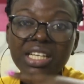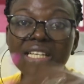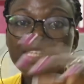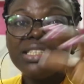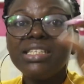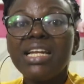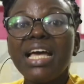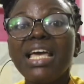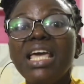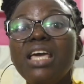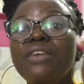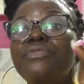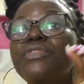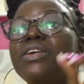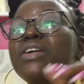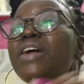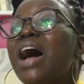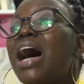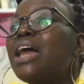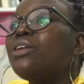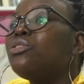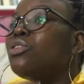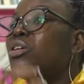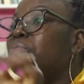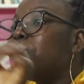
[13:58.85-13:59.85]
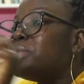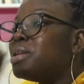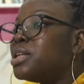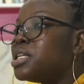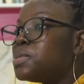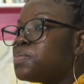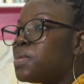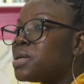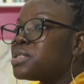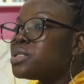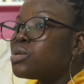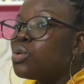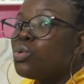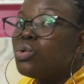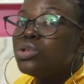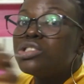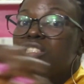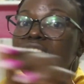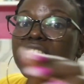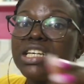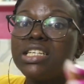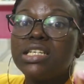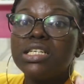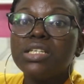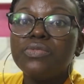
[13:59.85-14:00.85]
And that if it had not been this person who
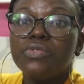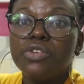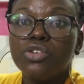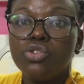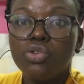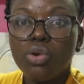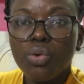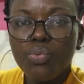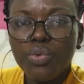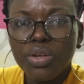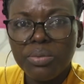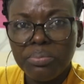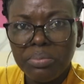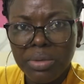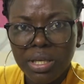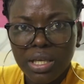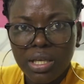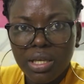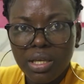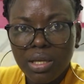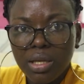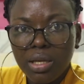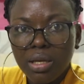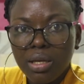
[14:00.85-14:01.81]
shared this video with me,